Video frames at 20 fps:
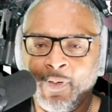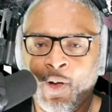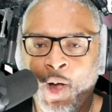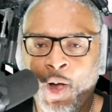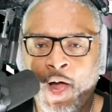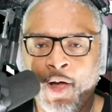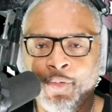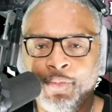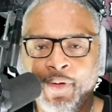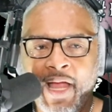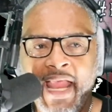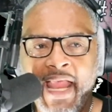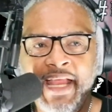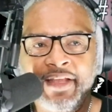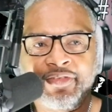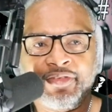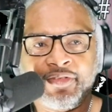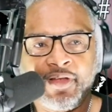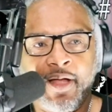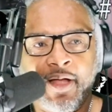
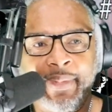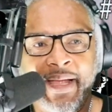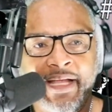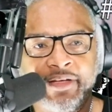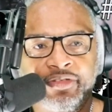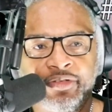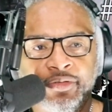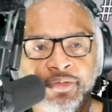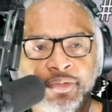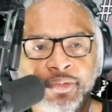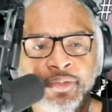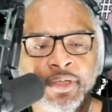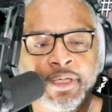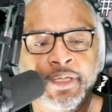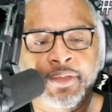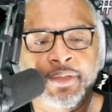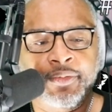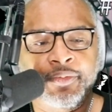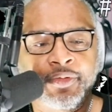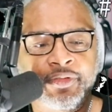always come at you
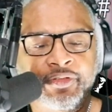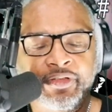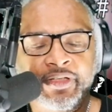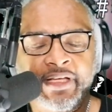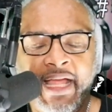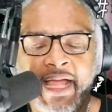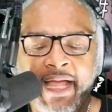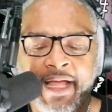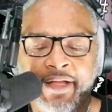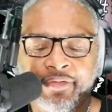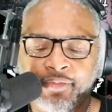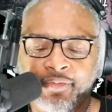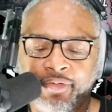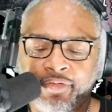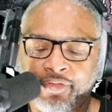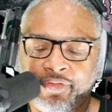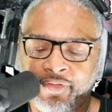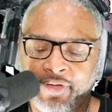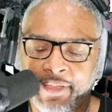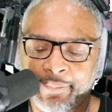with you guys
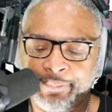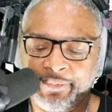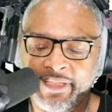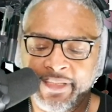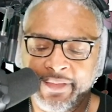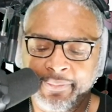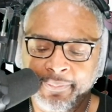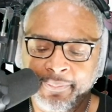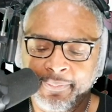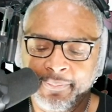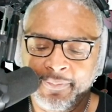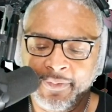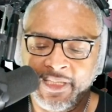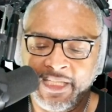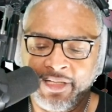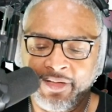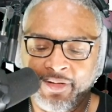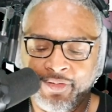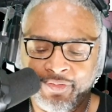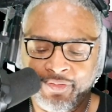with something,
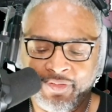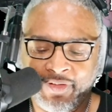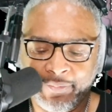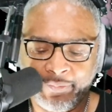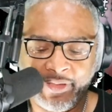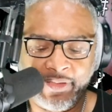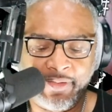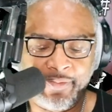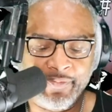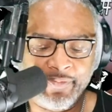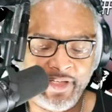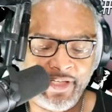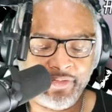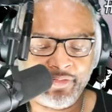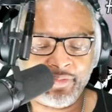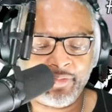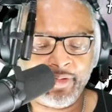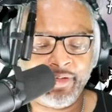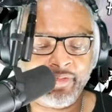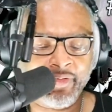you know, something of
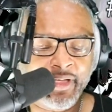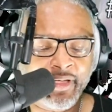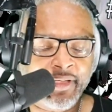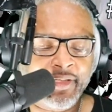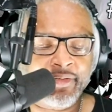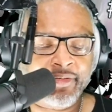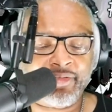interest.